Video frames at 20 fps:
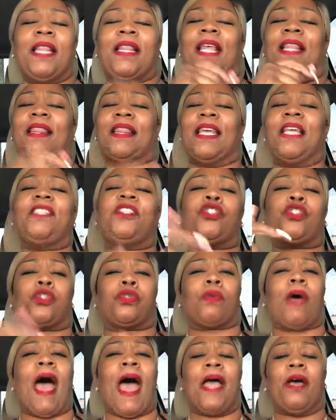that this
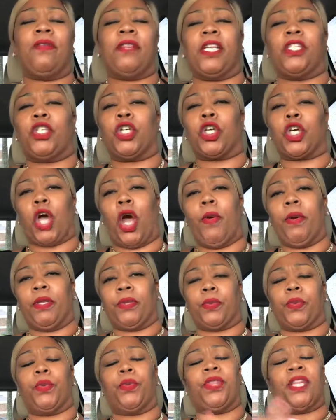trial that you're
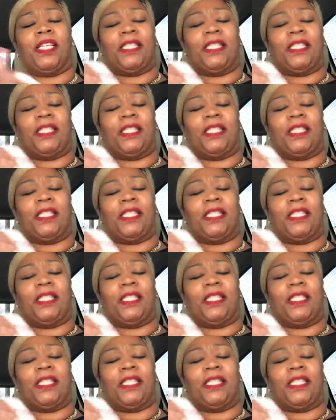going through,